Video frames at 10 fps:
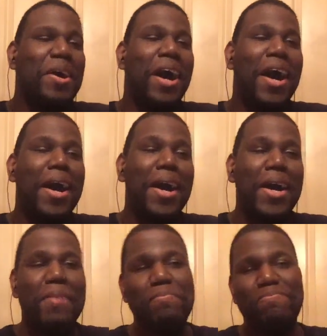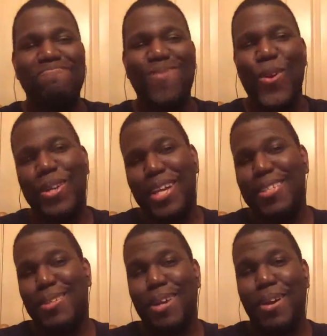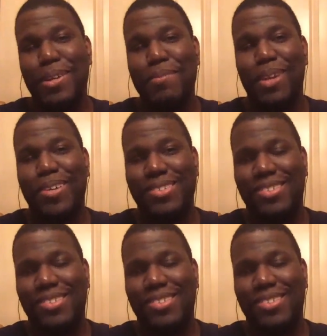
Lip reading: I'm gonna dance around it because it's